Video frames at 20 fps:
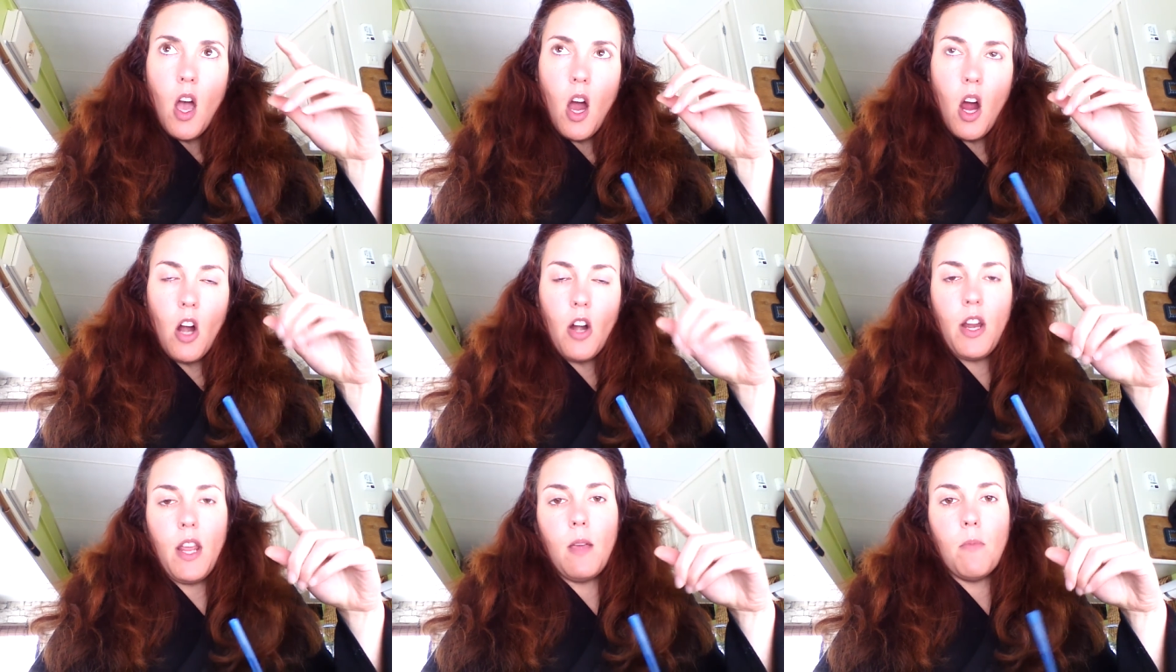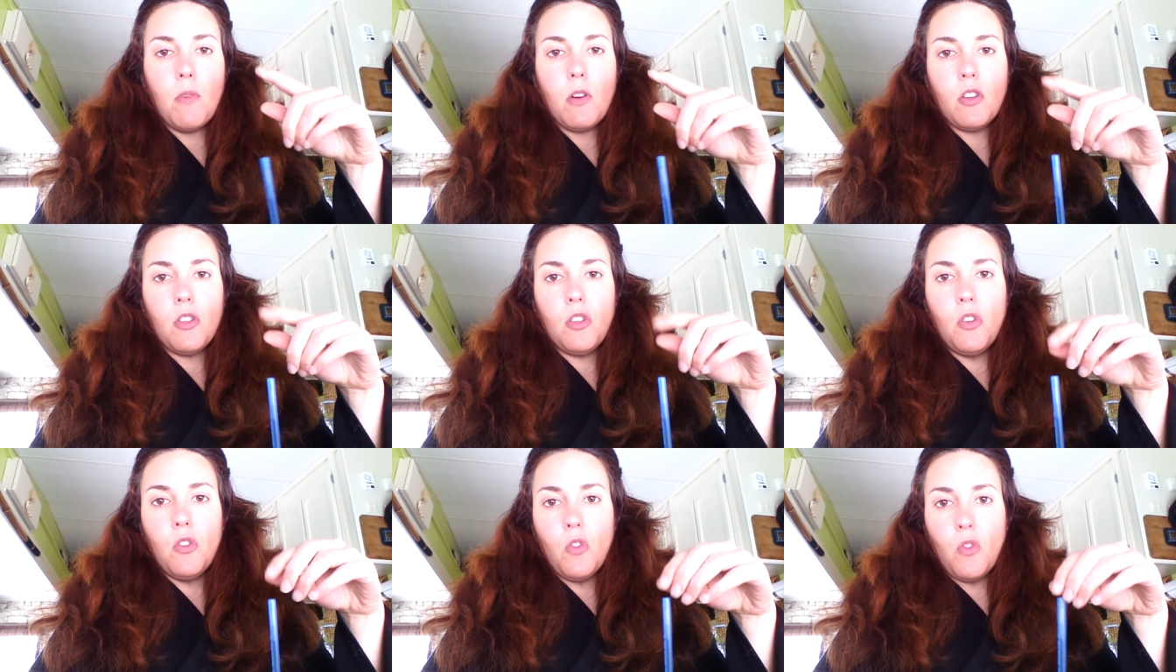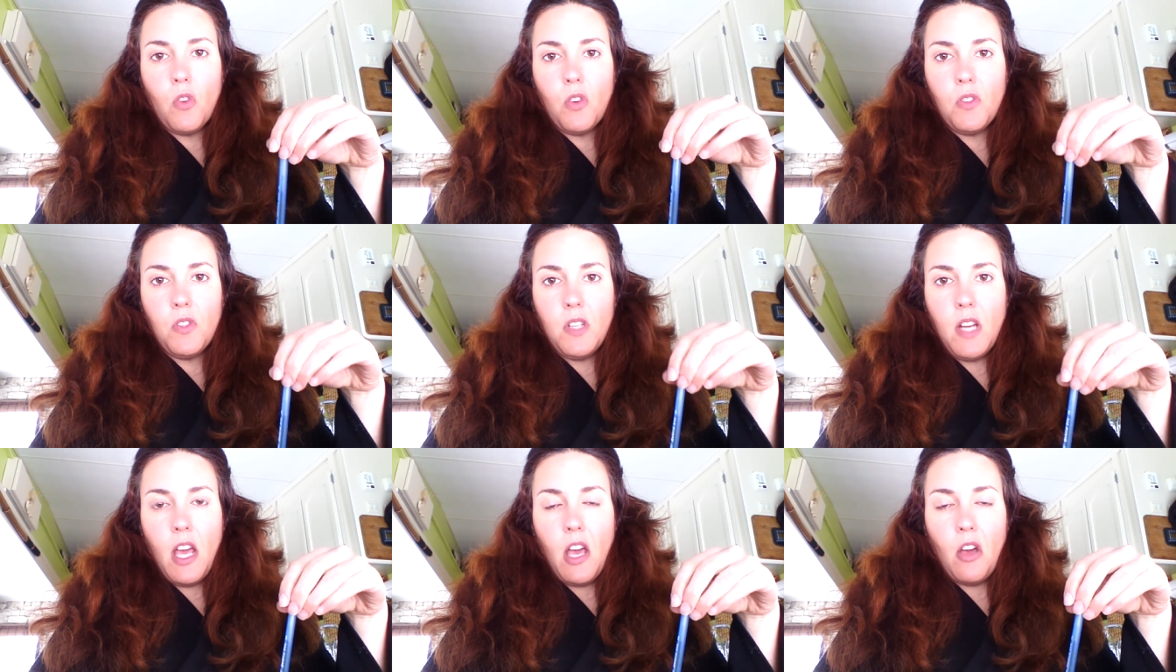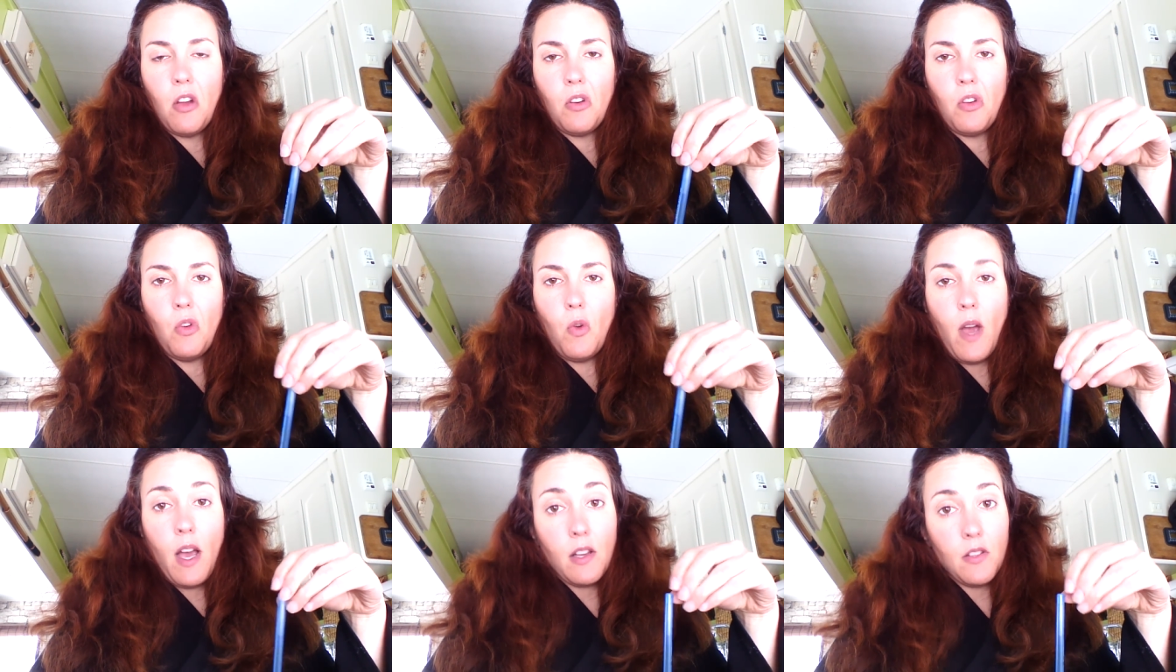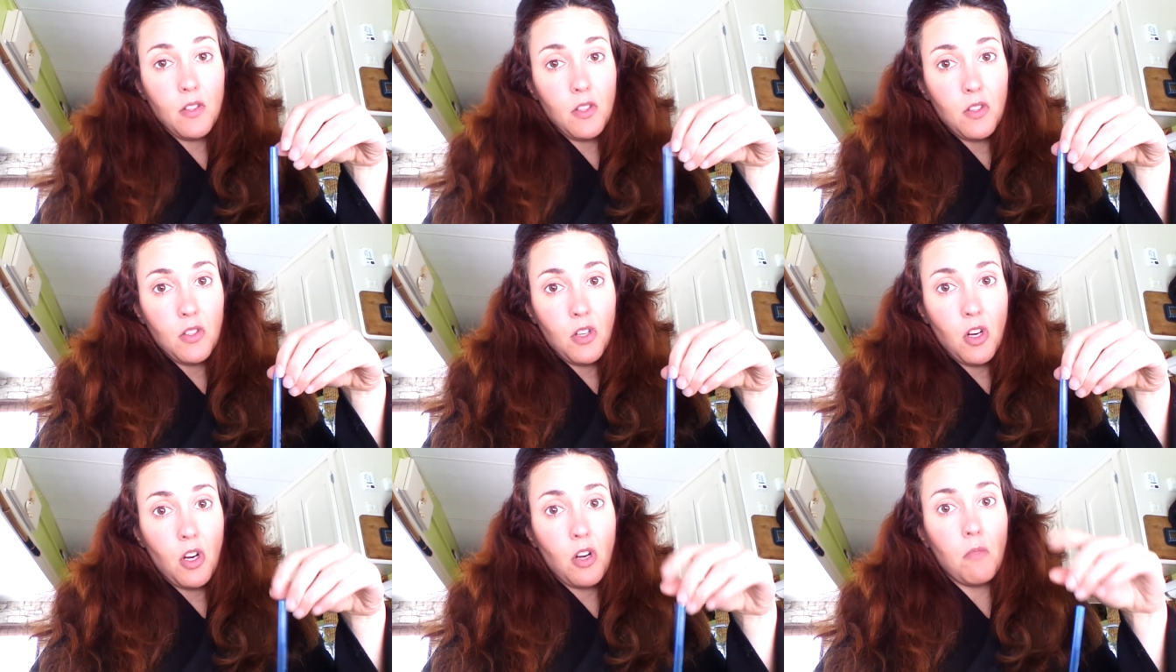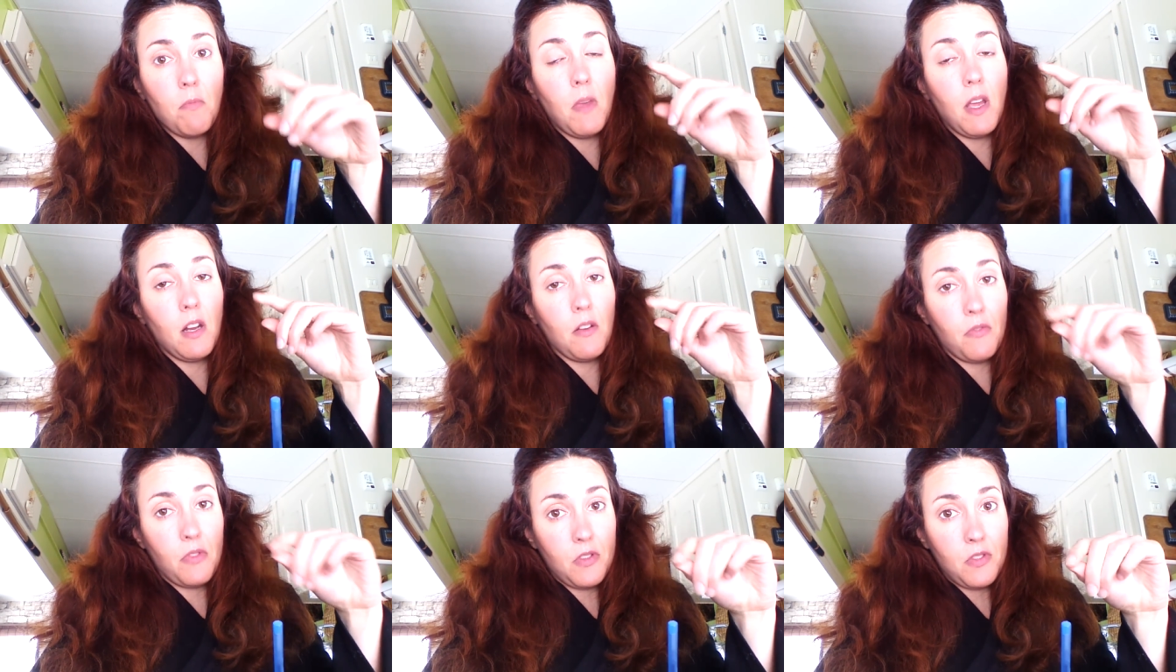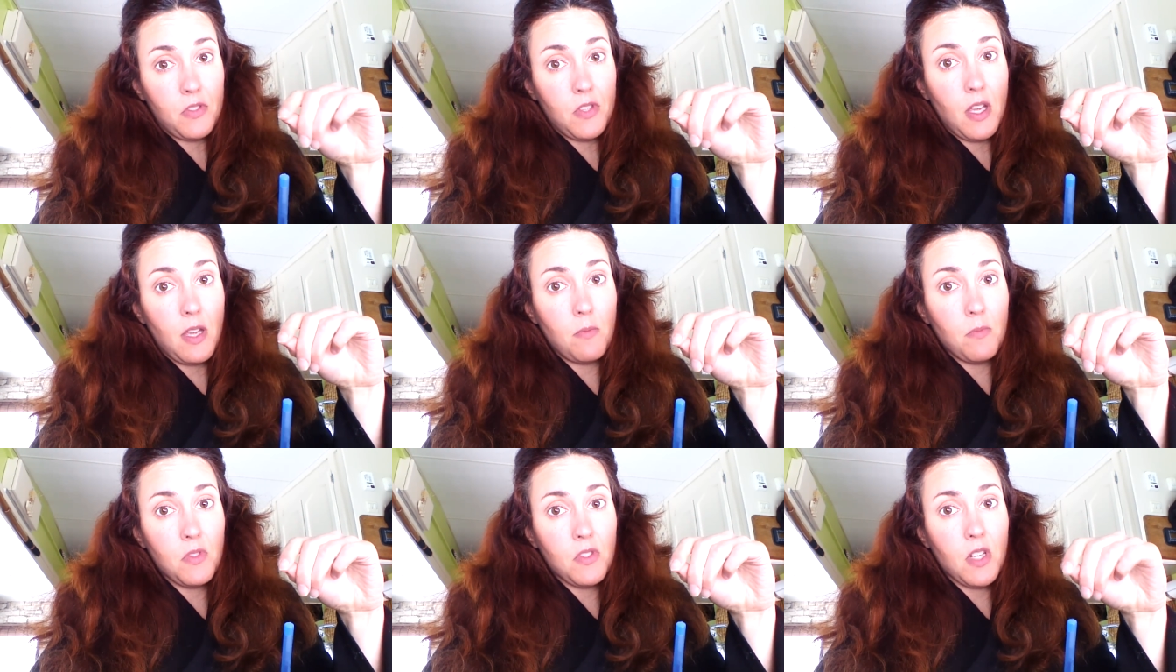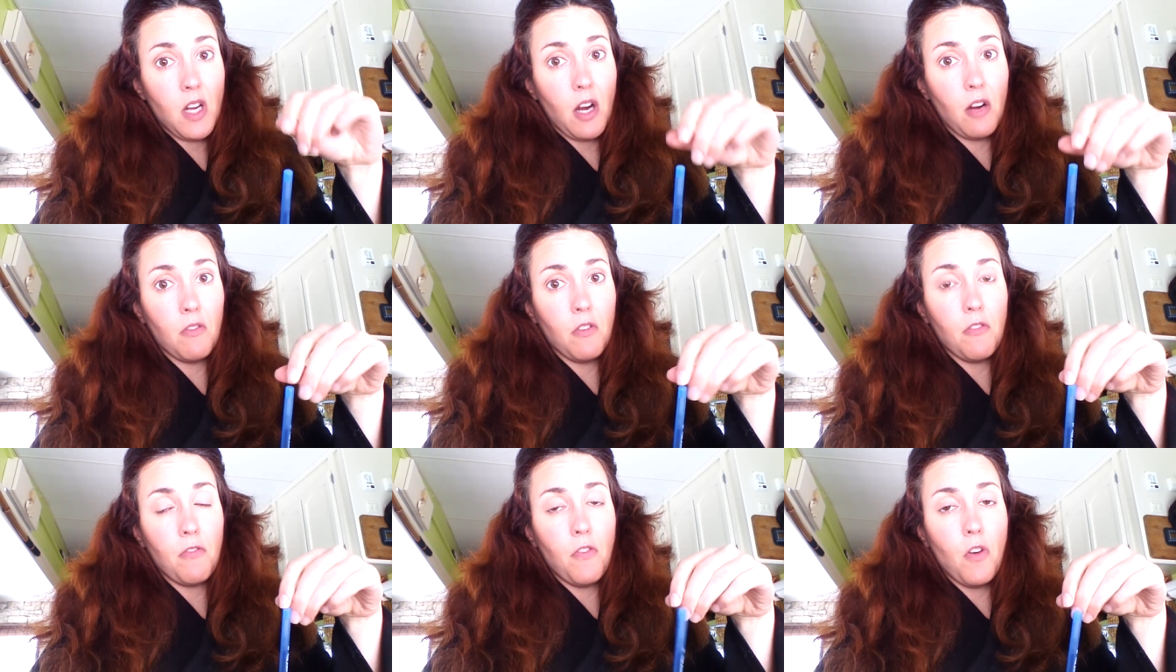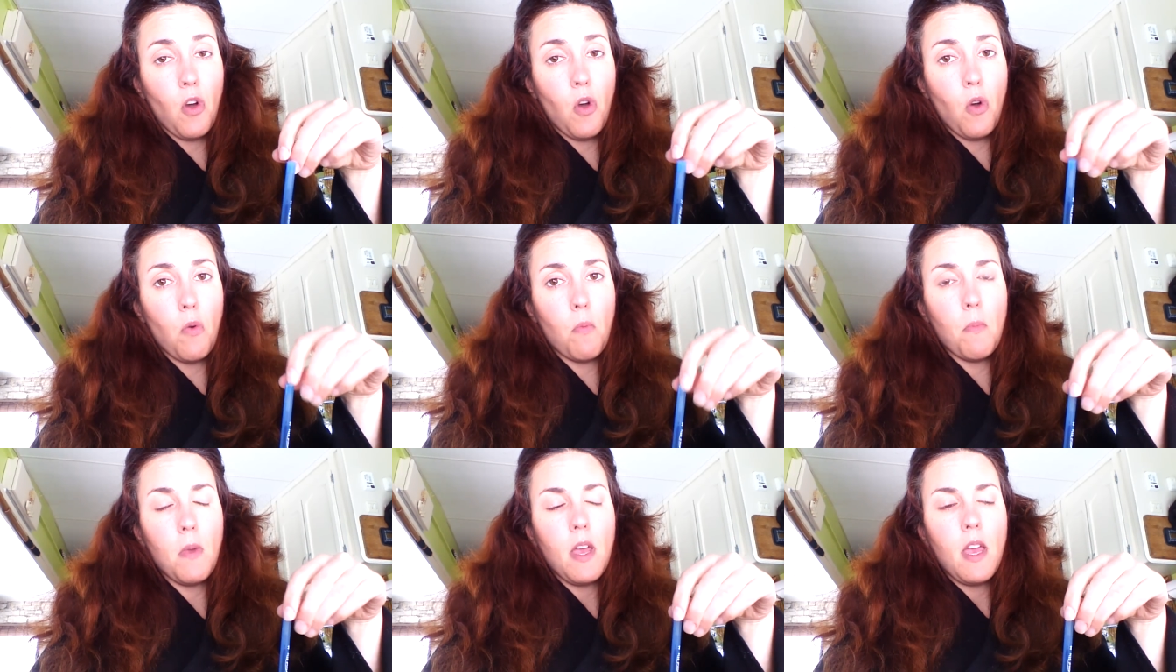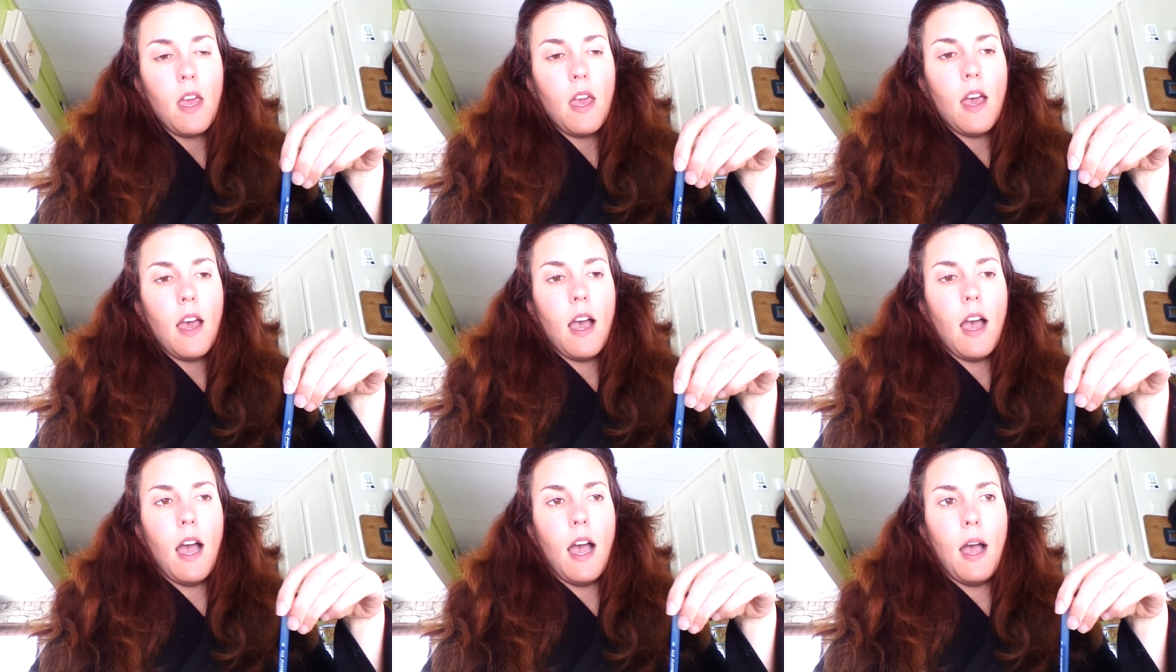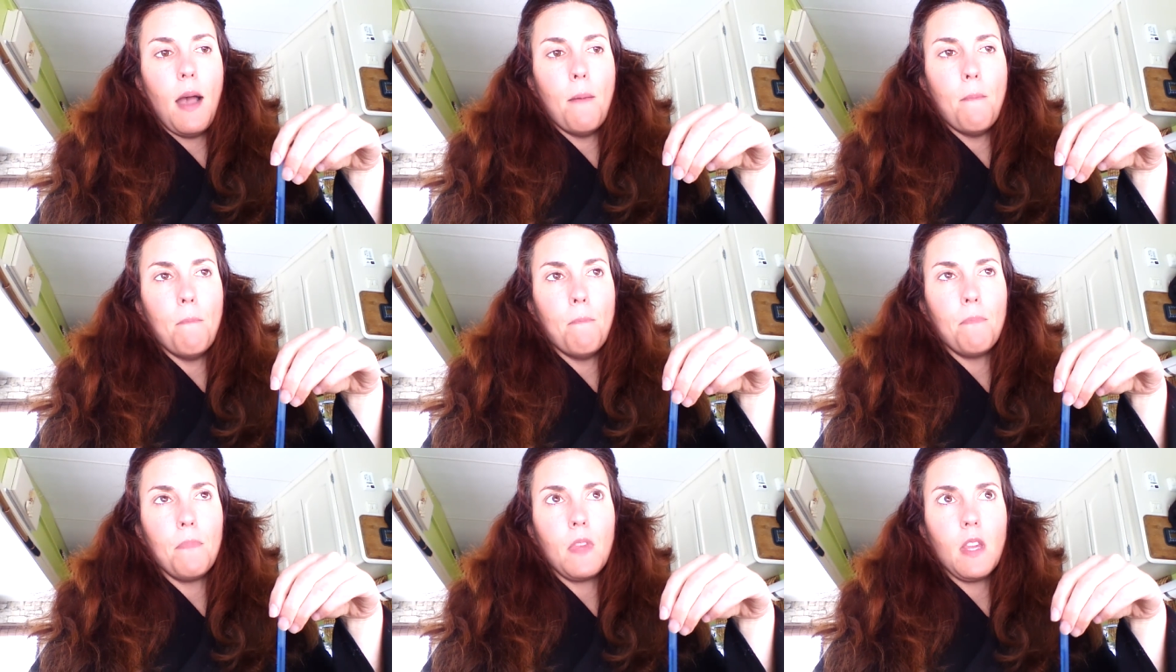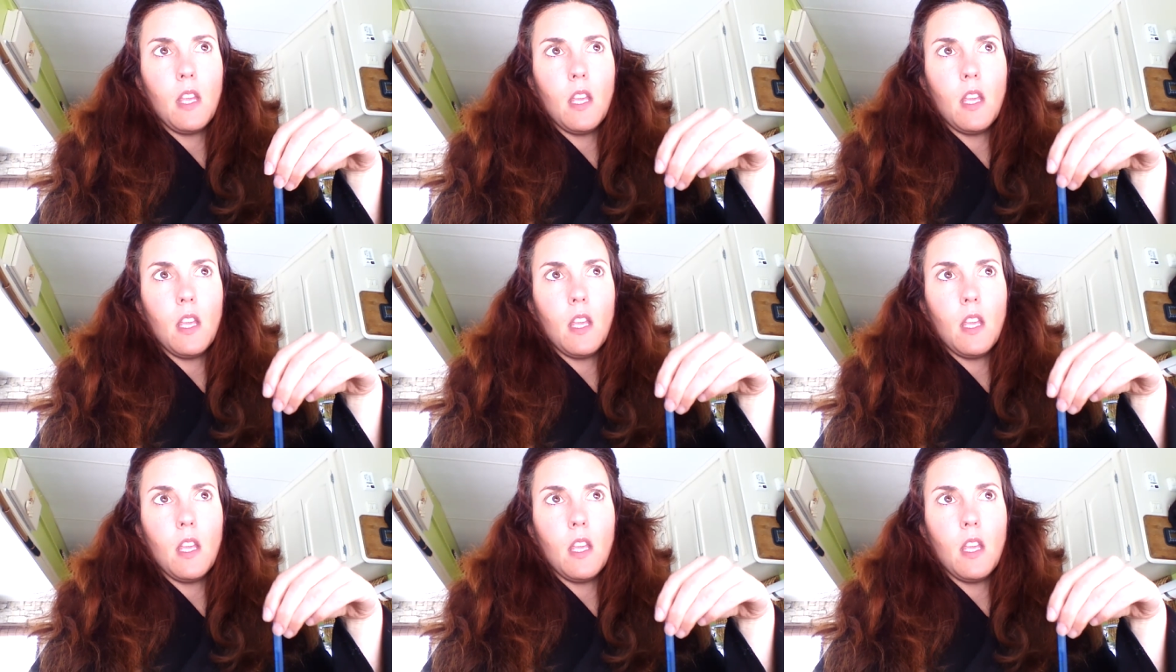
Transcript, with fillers: Our neighbor two doors down, who has a skirt made of the same styrofoam, um,